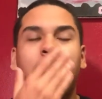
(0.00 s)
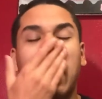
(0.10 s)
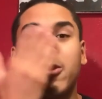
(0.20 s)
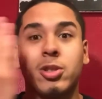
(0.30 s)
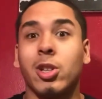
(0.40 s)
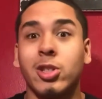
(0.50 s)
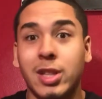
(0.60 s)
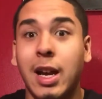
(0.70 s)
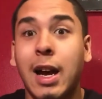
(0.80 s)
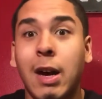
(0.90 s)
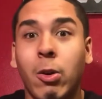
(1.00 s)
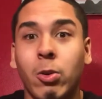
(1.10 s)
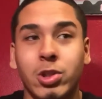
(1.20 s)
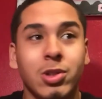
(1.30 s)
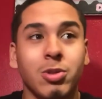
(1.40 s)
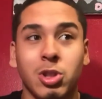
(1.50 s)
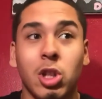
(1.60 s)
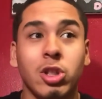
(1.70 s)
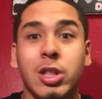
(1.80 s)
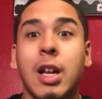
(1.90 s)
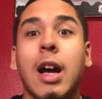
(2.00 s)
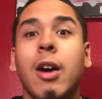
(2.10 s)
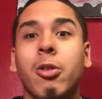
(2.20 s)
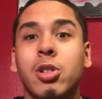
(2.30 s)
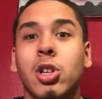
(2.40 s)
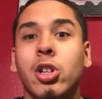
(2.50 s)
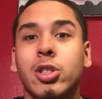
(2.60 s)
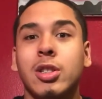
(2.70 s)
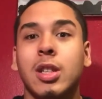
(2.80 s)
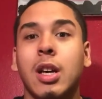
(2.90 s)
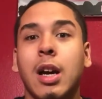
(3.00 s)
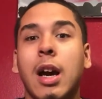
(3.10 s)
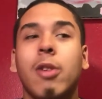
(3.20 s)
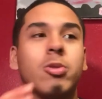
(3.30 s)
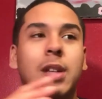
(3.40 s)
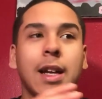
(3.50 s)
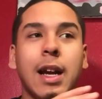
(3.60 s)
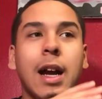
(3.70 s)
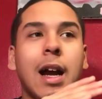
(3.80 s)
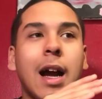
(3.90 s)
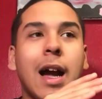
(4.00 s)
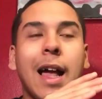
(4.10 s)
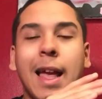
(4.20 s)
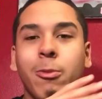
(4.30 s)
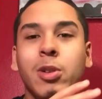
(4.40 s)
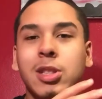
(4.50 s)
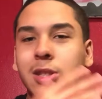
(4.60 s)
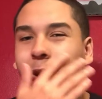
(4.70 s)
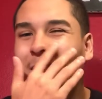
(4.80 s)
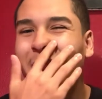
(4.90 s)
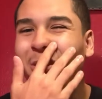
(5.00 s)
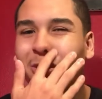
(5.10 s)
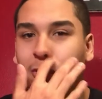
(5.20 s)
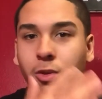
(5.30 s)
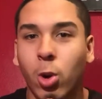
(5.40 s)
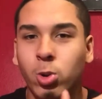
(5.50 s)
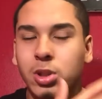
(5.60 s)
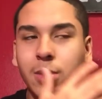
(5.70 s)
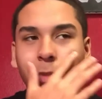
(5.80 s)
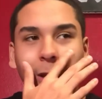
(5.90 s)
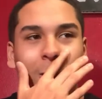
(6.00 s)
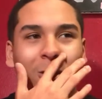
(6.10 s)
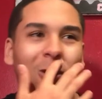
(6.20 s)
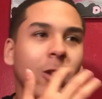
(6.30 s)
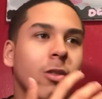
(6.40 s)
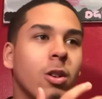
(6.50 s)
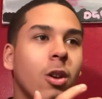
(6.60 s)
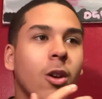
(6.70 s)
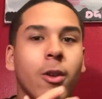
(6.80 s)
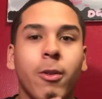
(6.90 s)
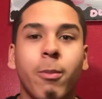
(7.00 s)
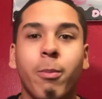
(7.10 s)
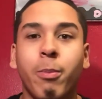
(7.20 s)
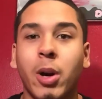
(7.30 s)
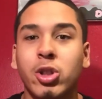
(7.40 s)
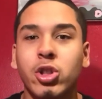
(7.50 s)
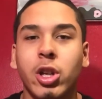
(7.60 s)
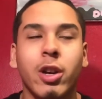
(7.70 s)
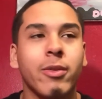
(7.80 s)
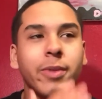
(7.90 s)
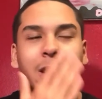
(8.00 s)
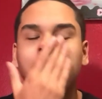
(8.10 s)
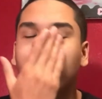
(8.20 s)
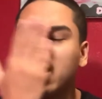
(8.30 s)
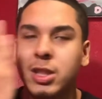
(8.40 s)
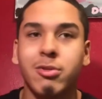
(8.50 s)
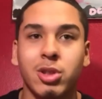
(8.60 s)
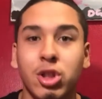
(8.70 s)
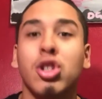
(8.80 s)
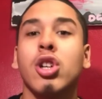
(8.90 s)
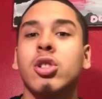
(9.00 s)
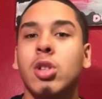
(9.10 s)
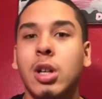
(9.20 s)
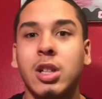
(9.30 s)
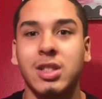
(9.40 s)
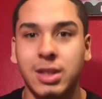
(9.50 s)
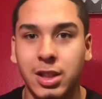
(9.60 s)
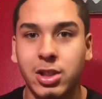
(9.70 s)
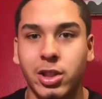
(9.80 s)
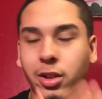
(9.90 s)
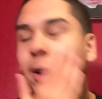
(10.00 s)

I was cursing her out. You know, I was cursing her out. Like, I wanted to throw something or punch her in her face, but she was a girl, so I couldn't touch her.